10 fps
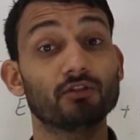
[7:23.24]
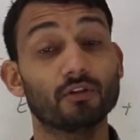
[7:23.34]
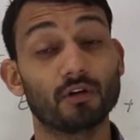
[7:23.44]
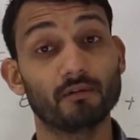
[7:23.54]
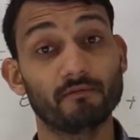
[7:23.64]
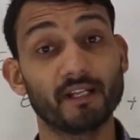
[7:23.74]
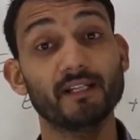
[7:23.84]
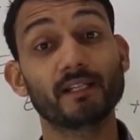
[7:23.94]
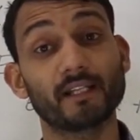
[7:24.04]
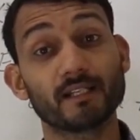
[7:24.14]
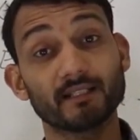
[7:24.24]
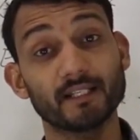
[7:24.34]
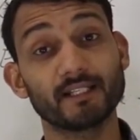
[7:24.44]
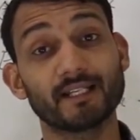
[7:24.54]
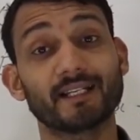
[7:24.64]
So when there is an
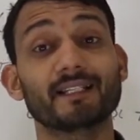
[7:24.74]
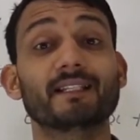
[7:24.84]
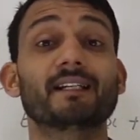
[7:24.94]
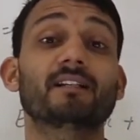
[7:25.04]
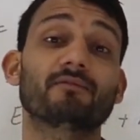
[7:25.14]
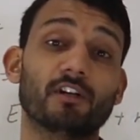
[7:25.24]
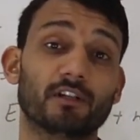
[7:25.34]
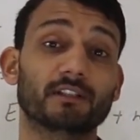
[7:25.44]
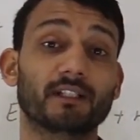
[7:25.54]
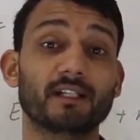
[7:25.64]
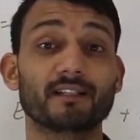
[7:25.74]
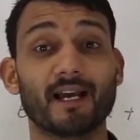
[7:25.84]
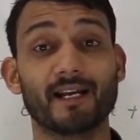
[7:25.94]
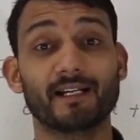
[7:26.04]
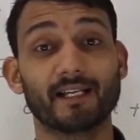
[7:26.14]
increase in its velocity, its
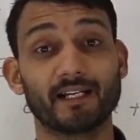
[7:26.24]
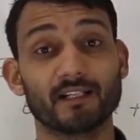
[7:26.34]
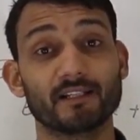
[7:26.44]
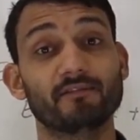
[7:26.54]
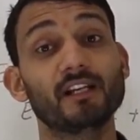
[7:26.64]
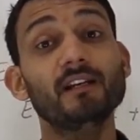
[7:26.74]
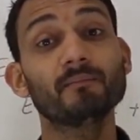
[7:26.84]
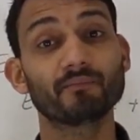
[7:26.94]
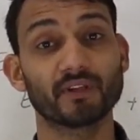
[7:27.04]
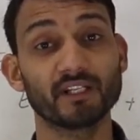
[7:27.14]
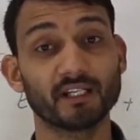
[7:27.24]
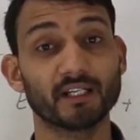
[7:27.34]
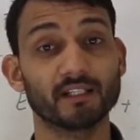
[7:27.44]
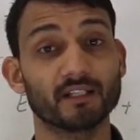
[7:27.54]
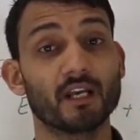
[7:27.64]
kinetic energy will increase.